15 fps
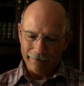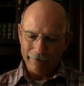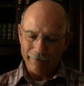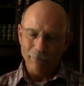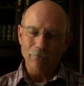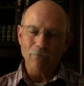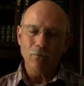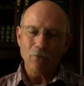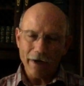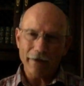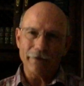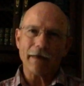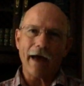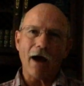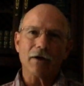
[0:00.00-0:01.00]

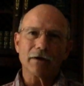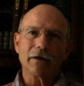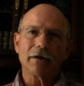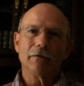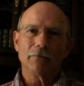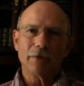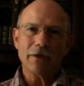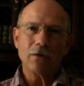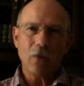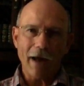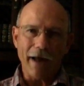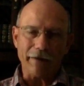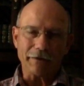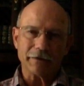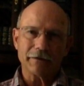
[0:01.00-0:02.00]
with our
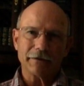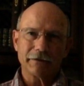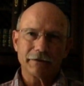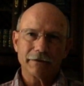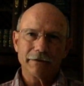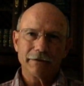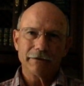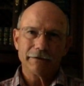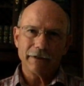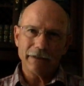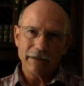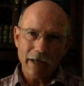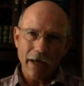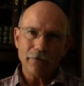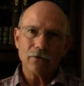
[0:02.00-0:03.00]
requests.
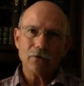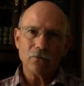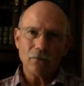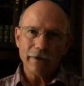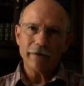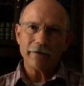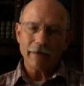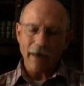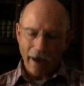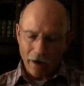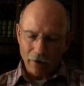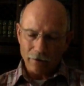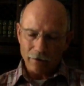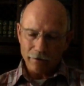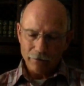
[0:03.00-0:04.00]
Together with
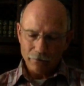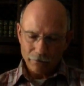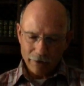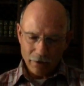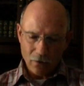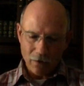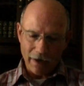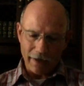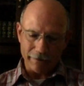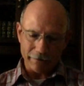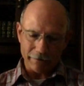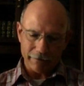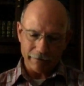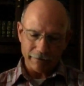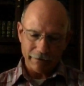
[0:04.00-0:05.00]
our
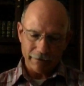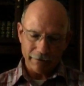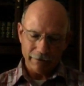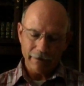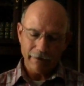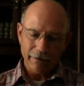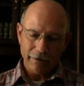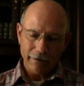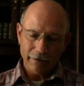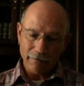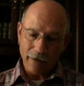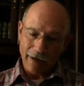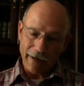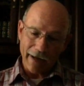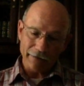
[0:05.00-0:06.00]
requests. You
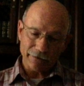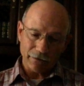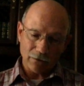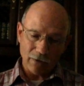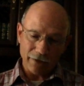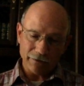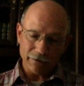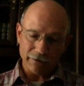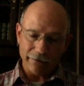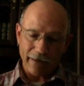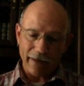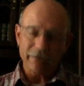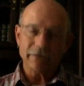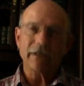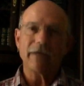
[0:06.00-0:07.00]
might ask the question,
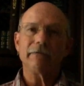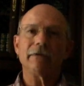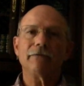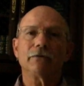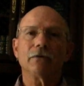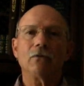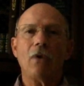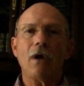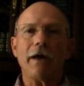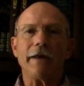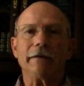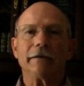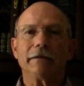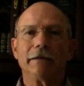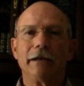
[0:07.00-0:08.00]
thanksgiving for
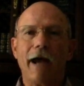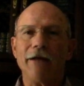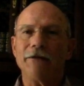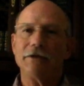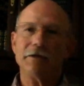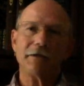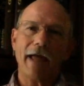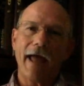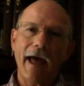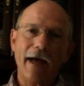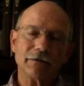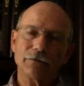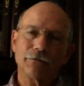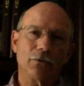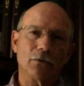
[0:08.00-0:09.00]
what? I just
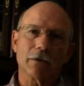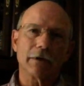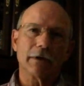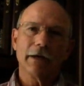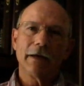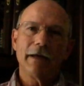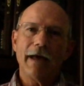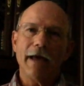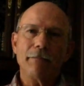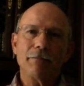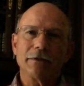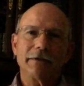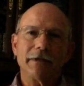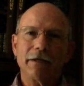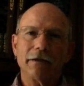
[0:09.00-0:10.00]
asked for a
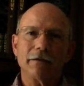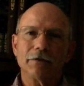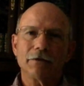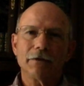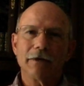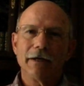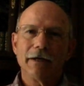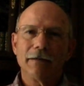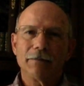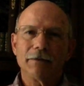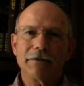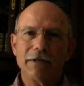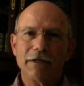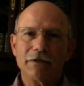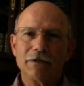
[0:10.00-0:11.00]
particular
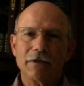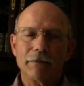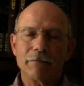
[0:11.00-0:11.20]
petition, a